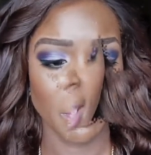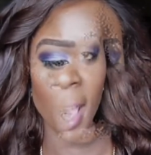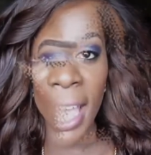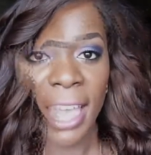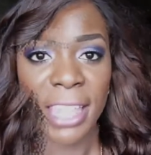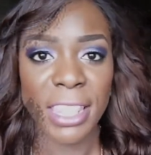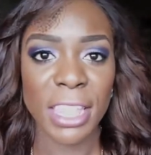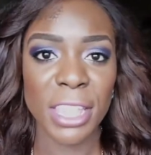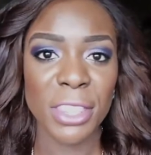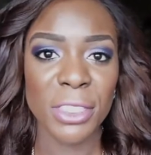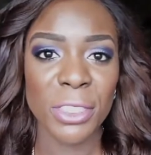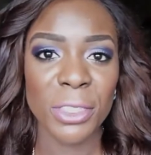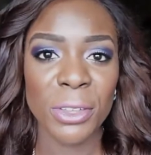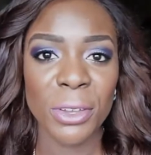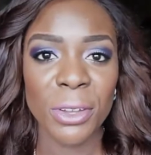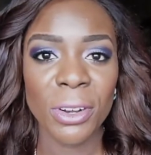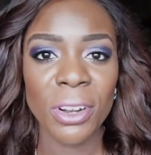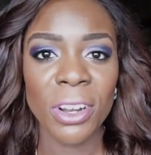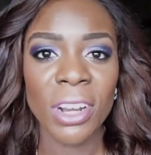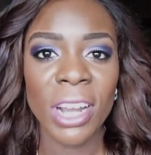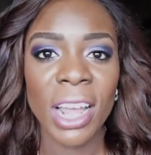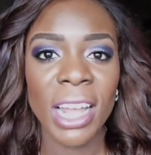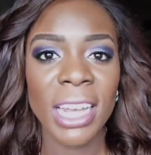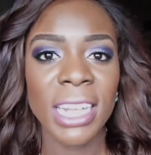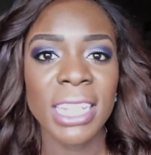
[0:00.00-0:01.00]
And then third
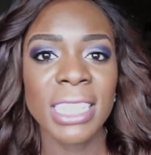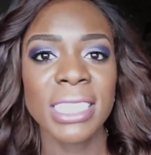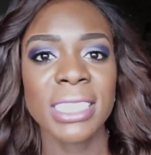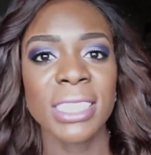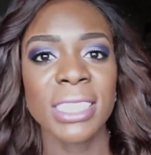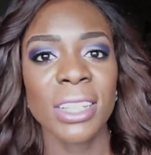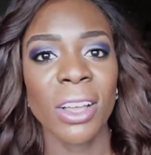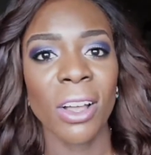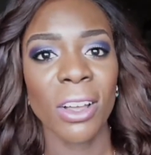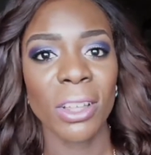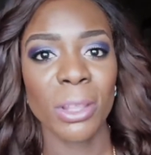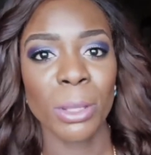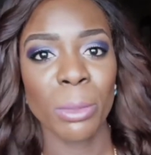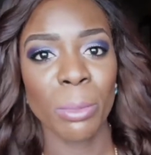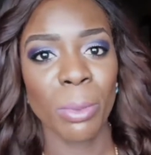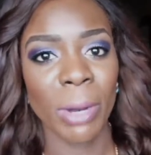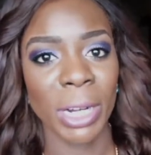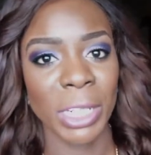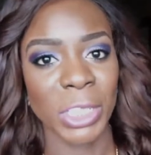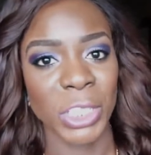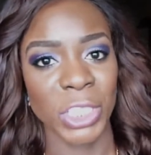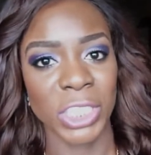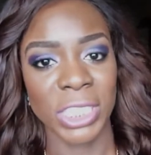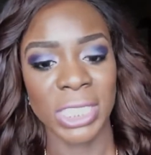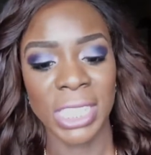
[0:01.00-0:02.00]
on our list are the
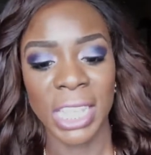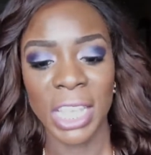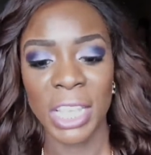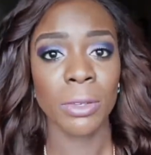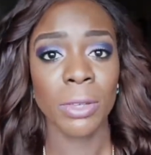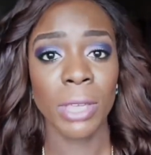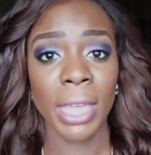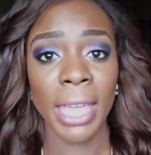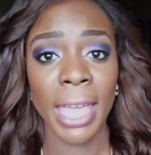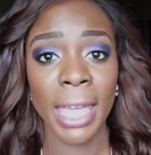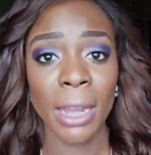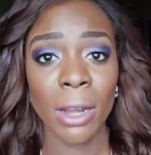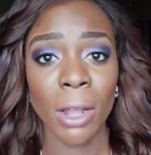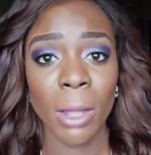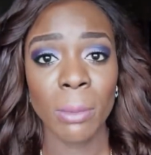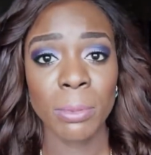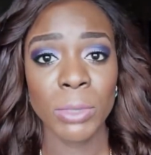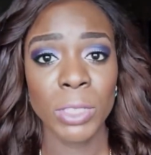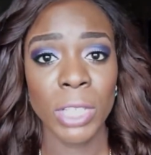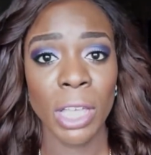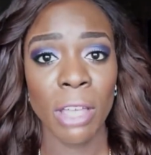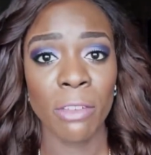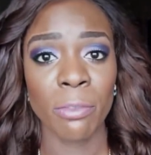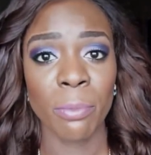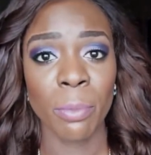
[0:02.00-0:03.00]
brushes. You can opt
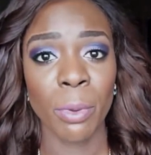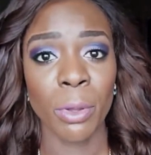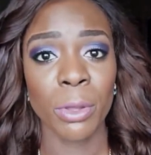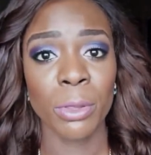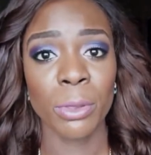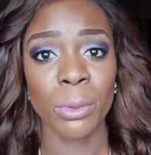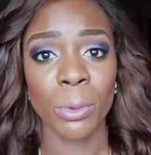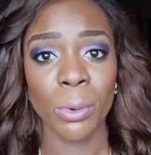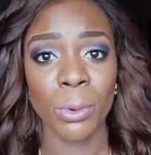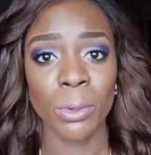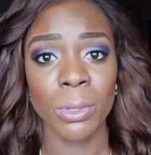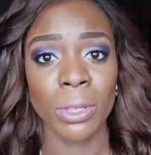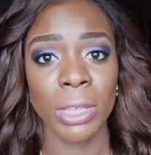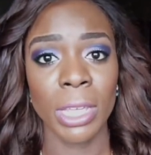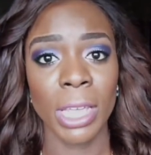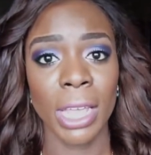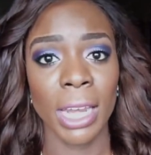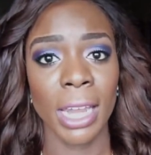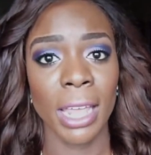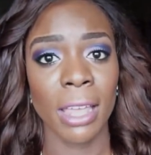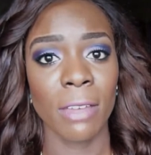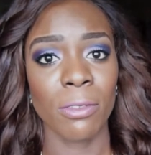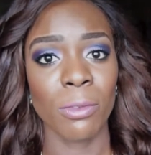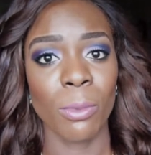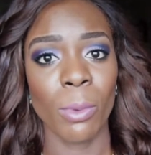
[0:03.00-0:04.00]
to have both or you can
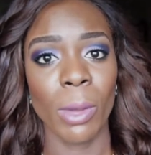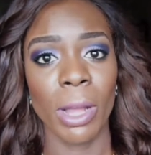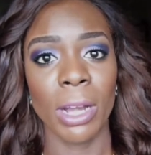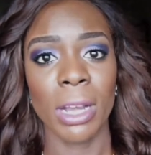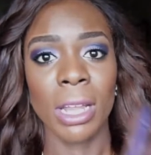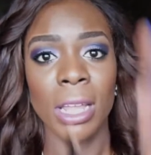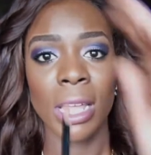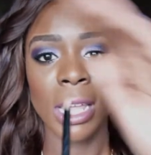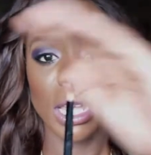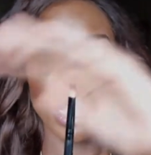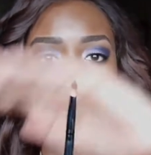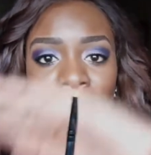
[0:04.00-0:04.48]
have one.